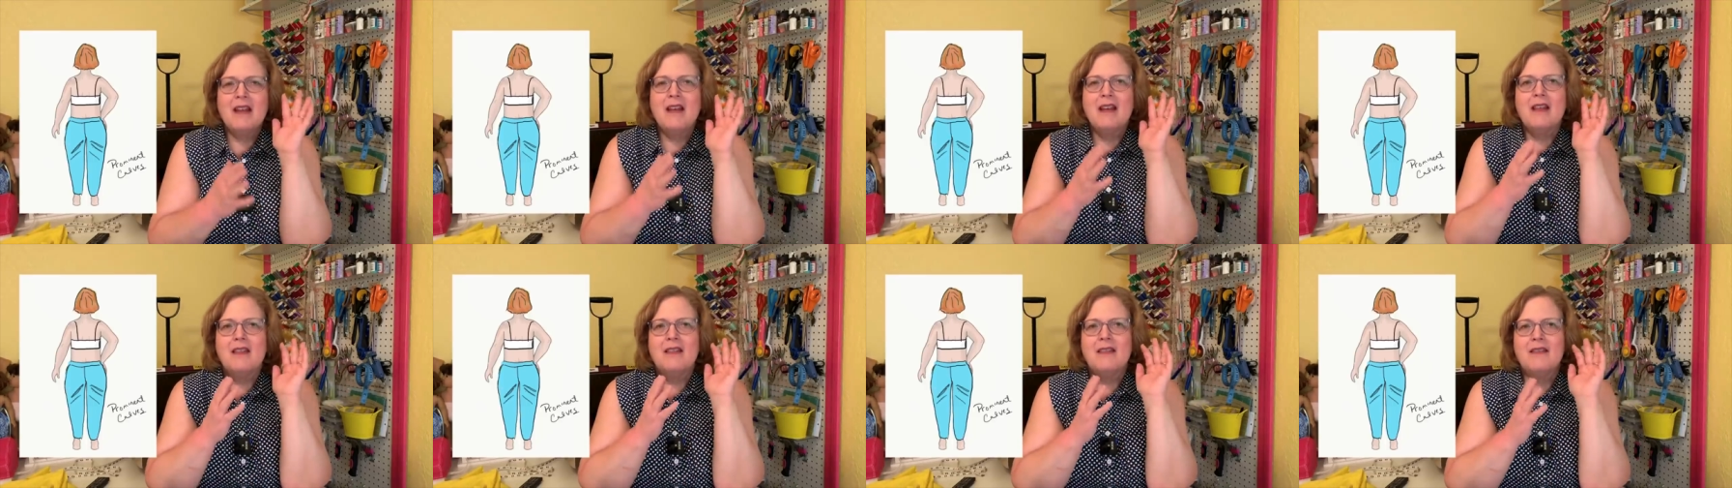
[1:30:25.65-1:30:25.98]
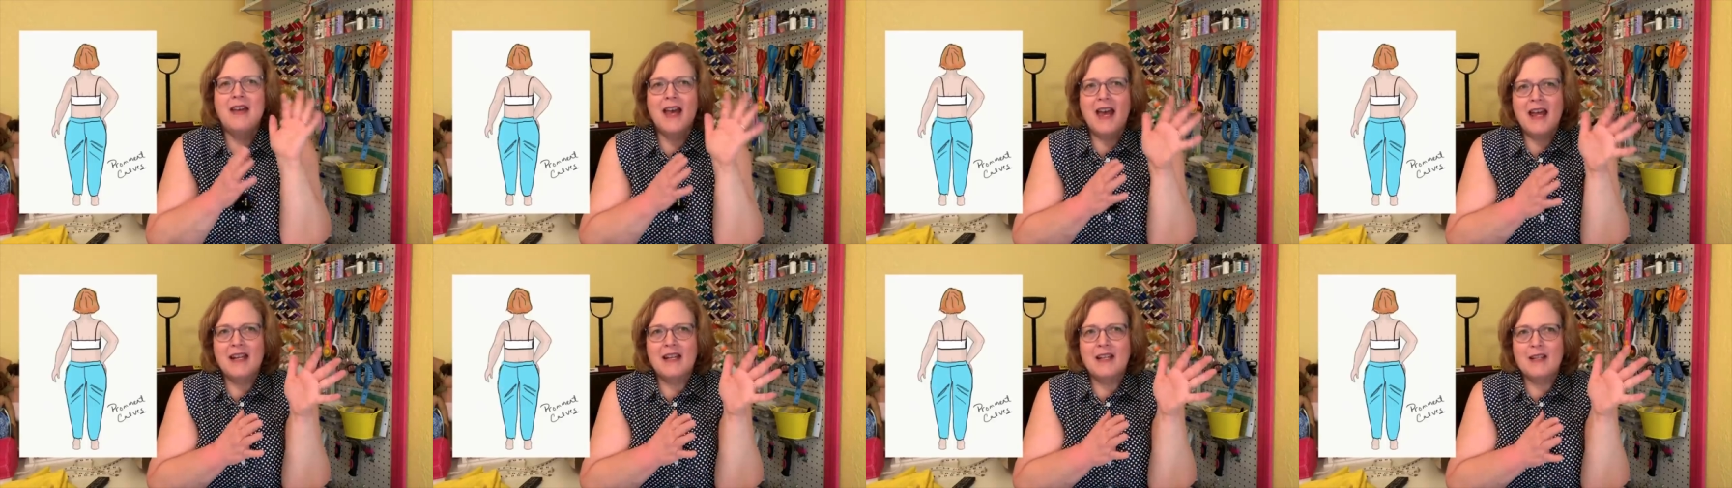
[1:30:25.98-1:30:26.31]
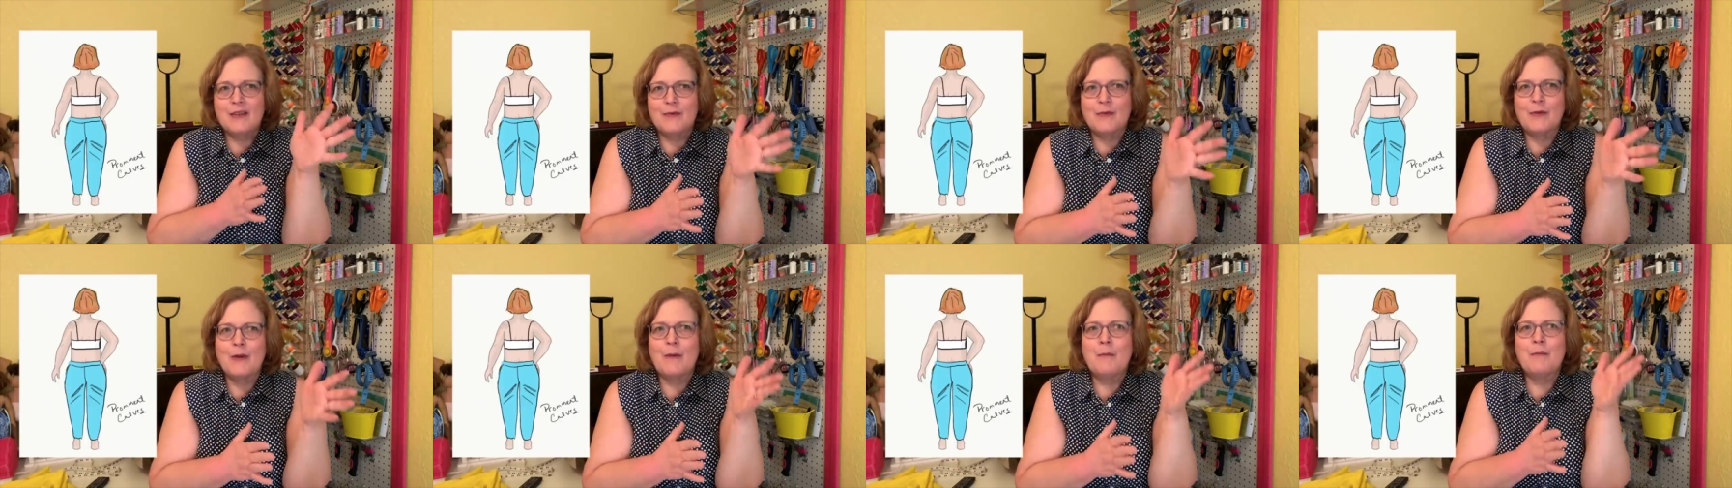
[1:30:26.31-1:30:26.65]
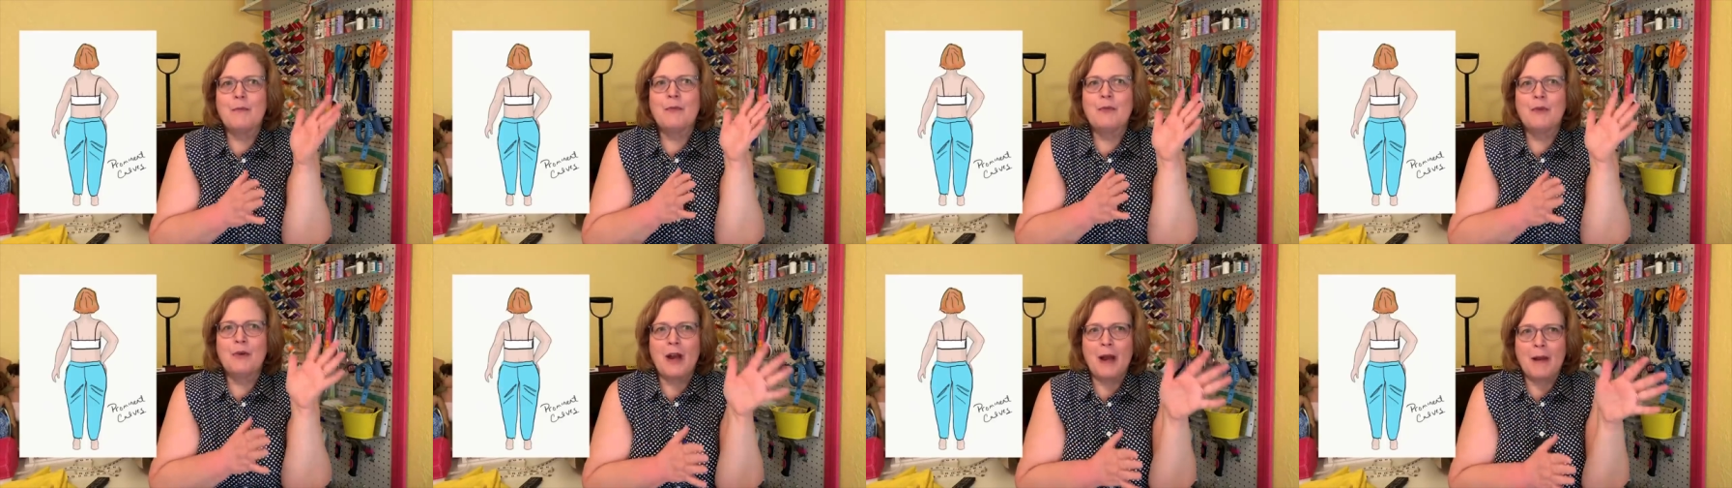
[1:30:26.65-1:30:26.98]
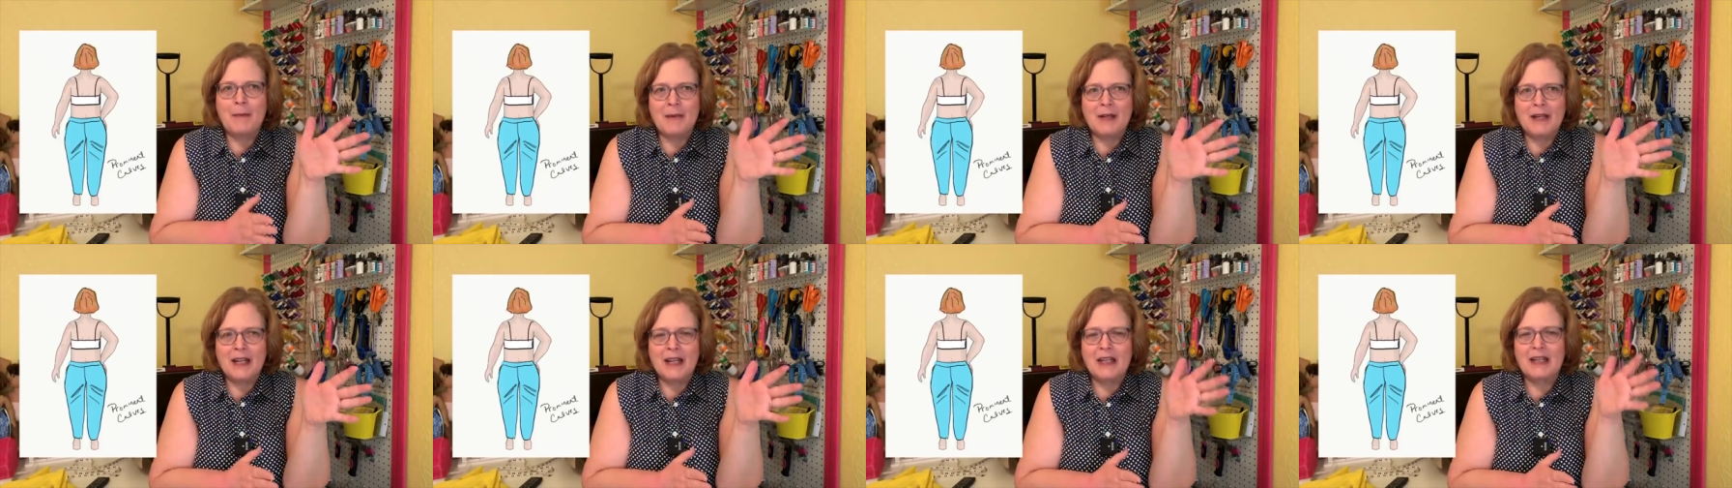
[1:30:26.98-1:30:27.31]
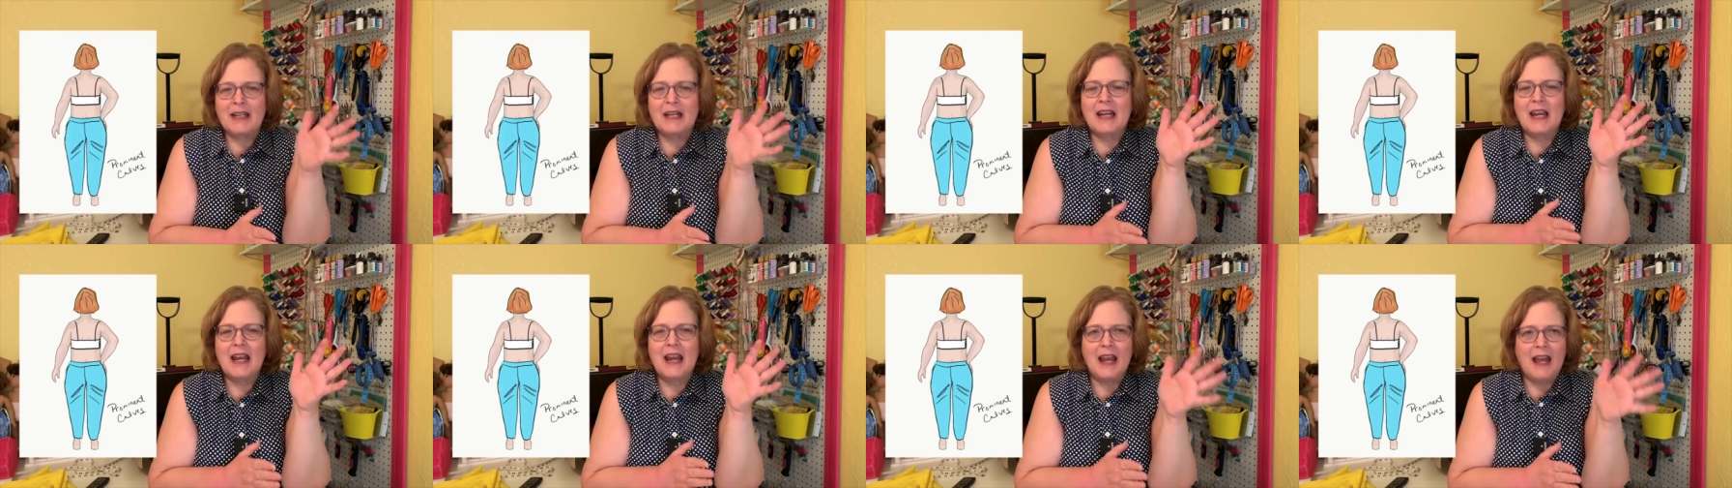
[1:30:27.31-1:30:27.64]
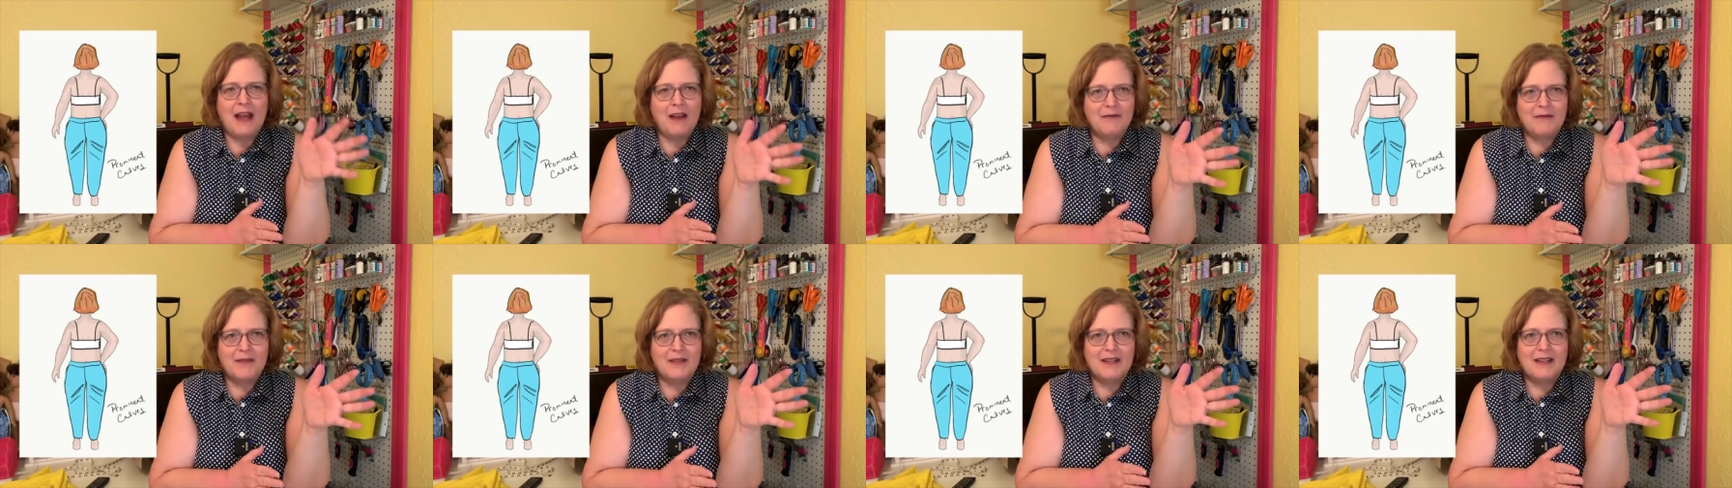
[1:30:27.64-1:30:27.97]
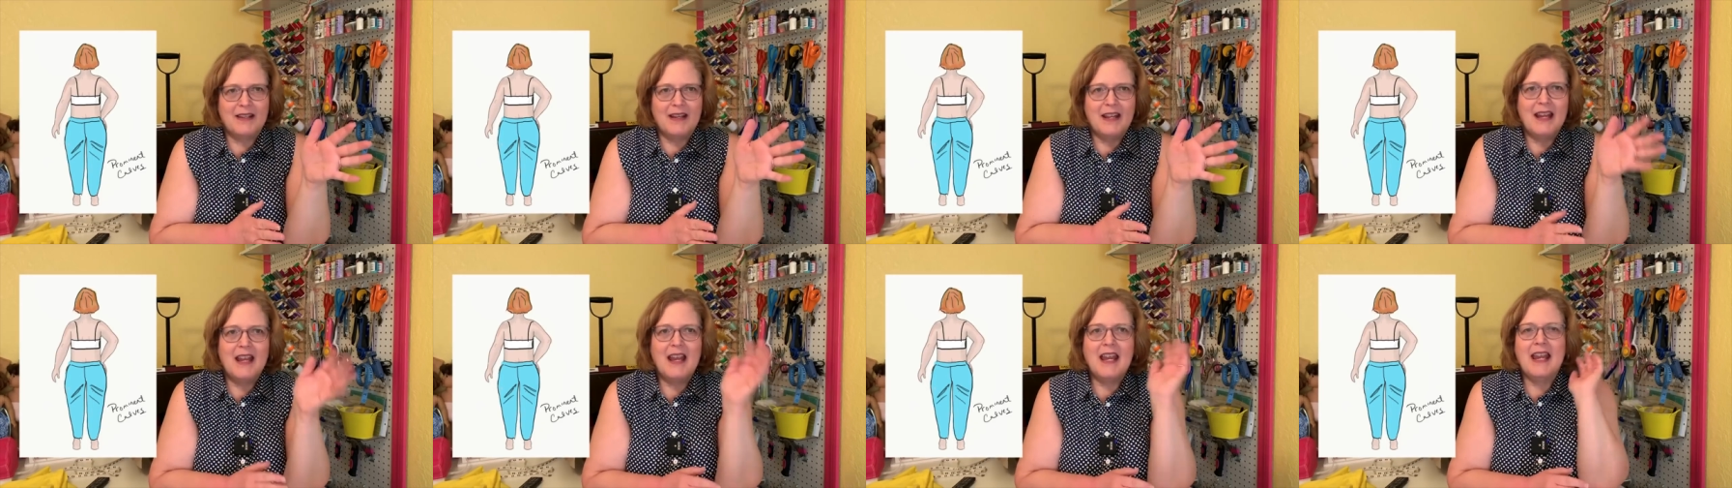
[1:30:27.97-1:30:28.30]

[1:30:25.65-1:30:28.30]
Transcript: That is from prominent calves.